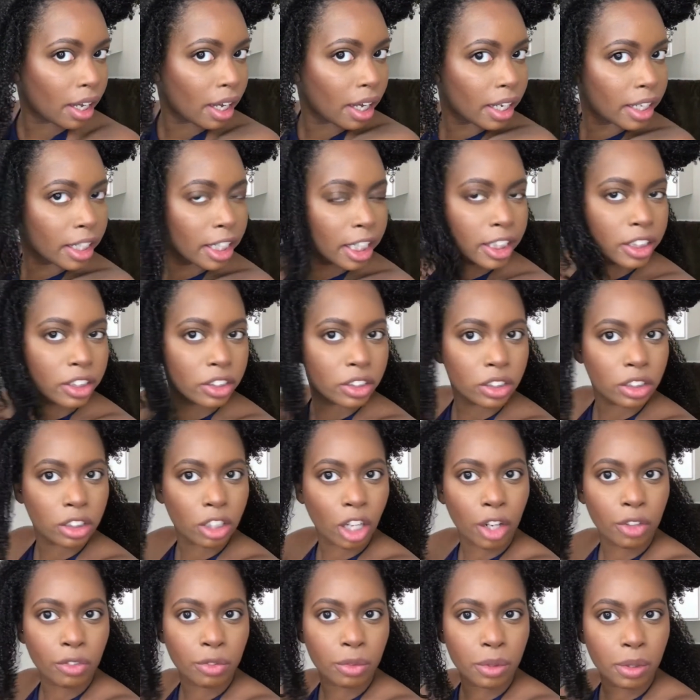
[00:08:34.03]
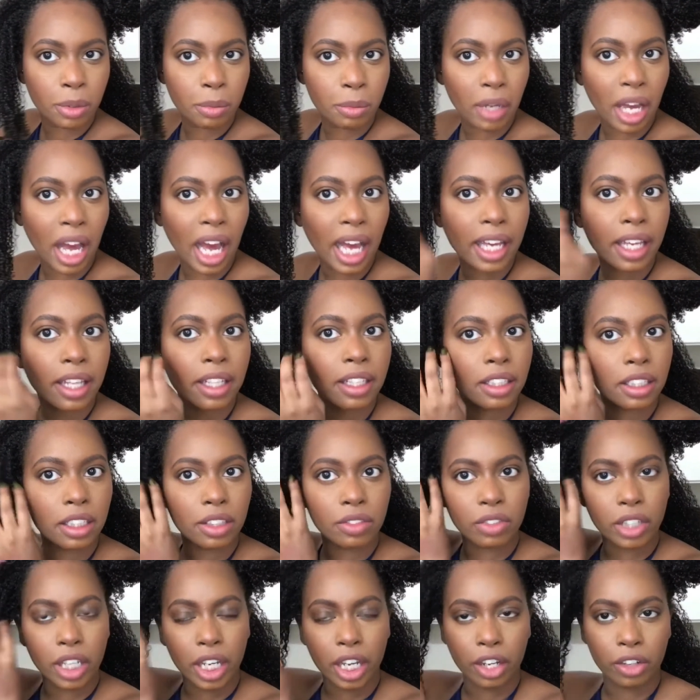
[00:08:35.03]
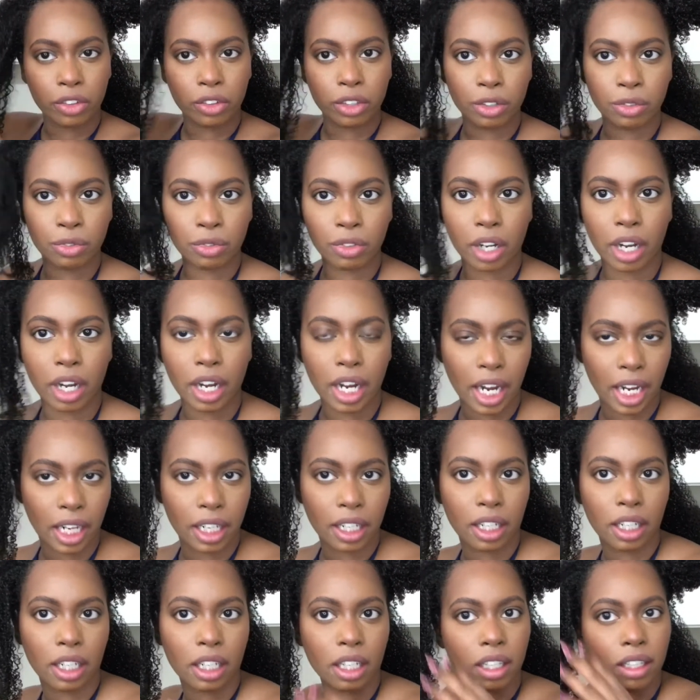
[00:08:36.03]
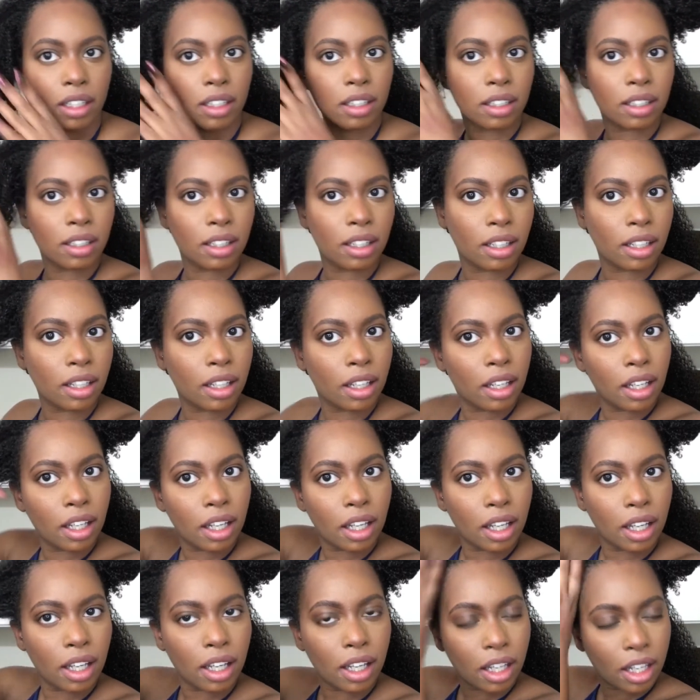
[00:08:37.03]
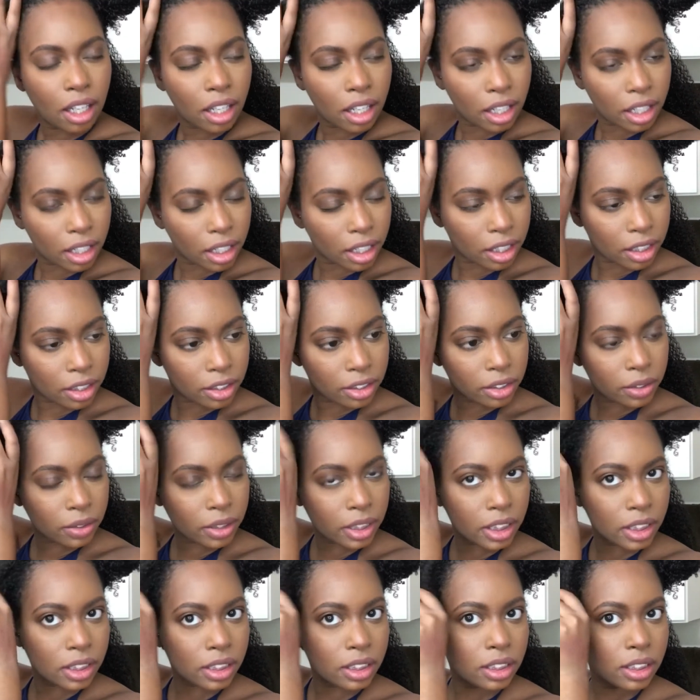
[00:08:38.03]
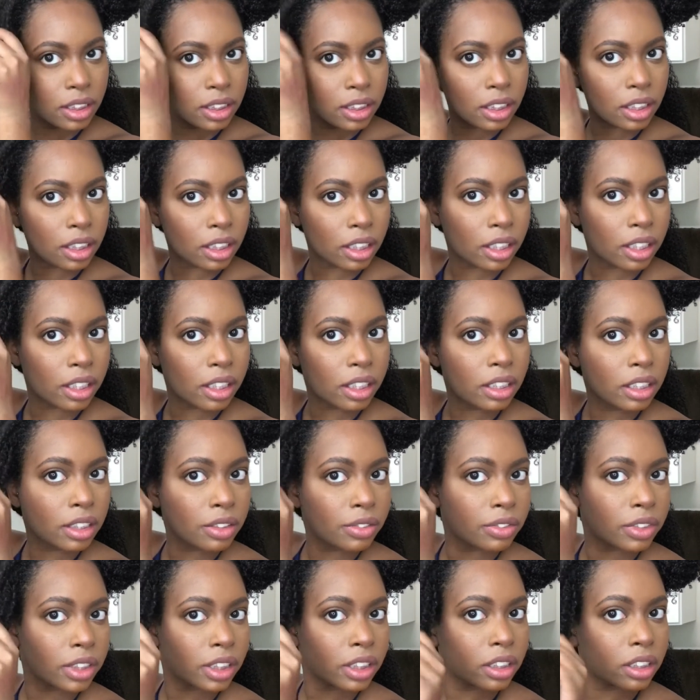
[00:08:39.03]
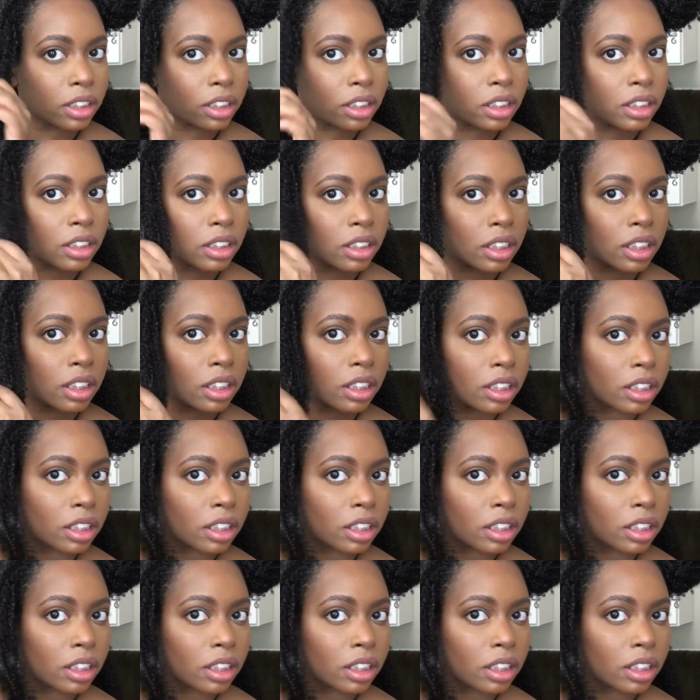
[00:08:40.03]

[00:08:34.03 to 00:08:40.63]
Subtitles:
and I just start from the back and leave the hair in the front hanging, and you can see the difference.